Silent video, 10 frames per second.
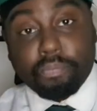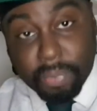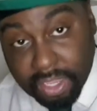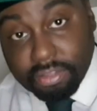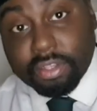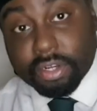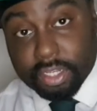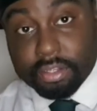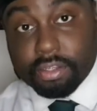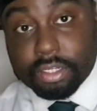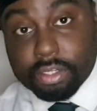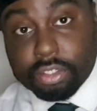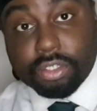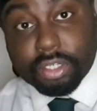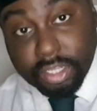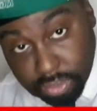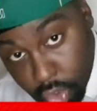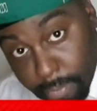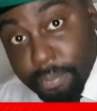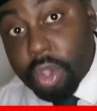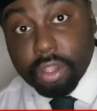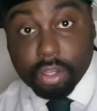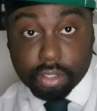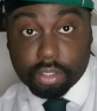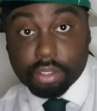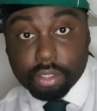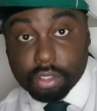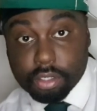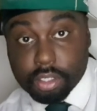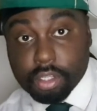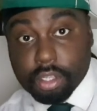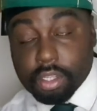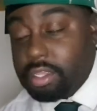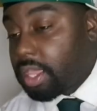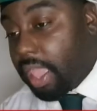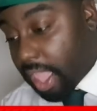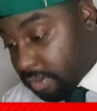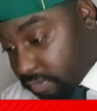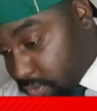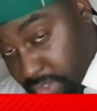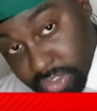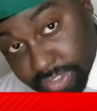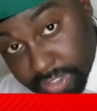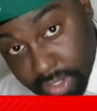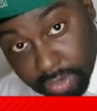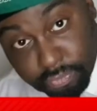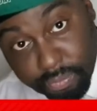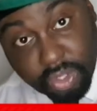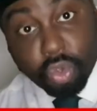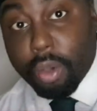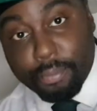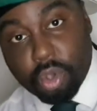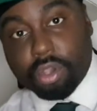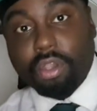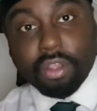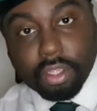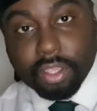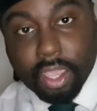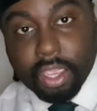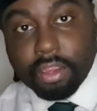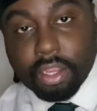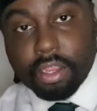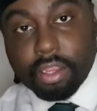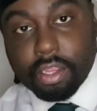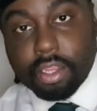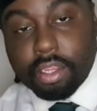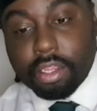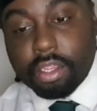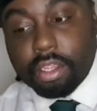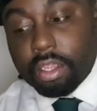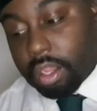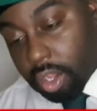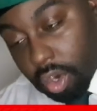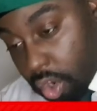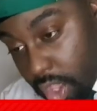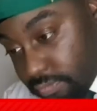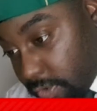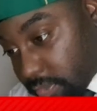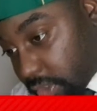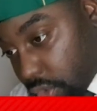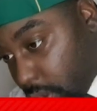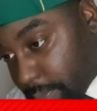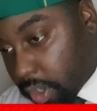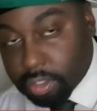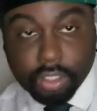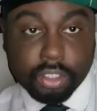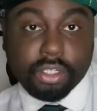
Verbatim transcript: Basically, this cookbook, everyone should learn from this cookbook, yeah? Learn from this cookbook.